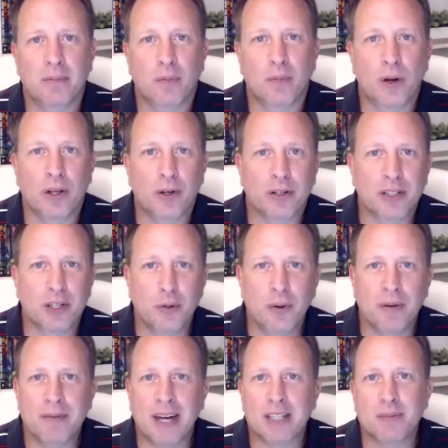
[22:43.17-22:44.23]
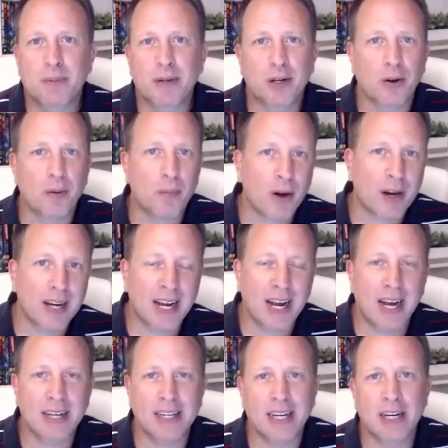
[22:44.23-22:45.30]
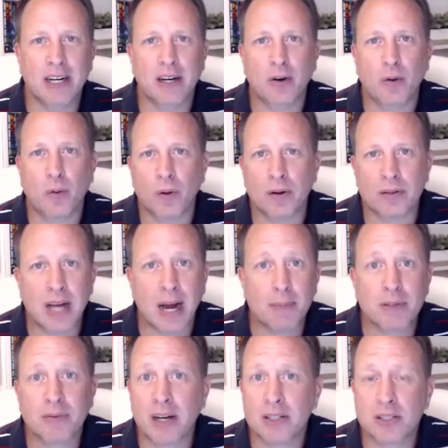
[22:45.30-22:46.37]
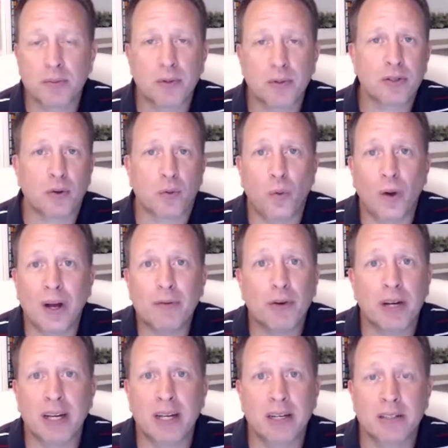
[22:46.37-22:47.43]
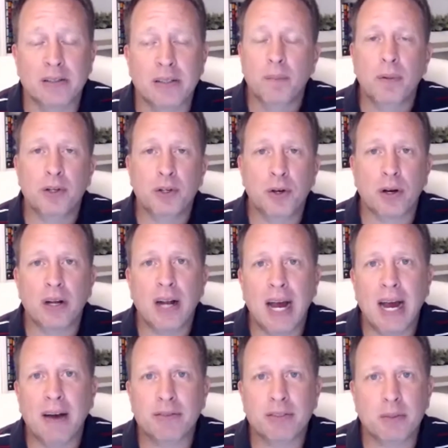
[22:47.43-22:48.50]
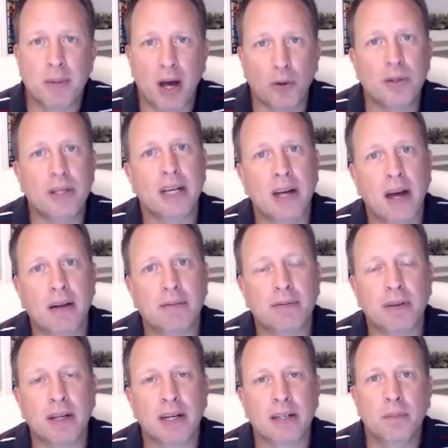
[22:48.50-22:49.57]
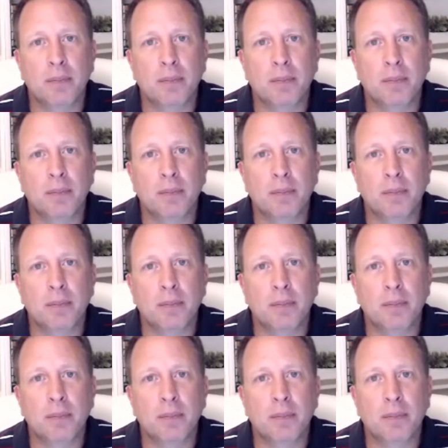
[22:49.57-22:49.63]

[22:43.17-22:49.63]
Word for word: whether it's a new investment or a marketing idea or types of customers or whatever it is, but you're going to have some healthy conflict.